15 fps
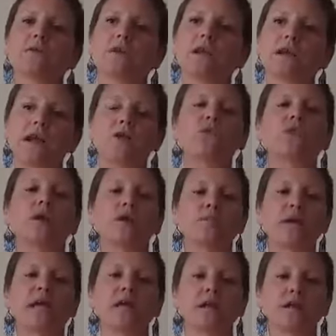out there and
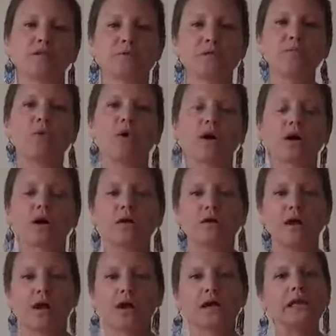make it a little bit more
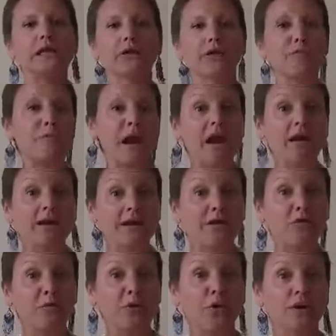clear and apparent how
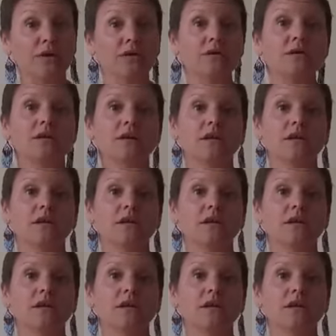important,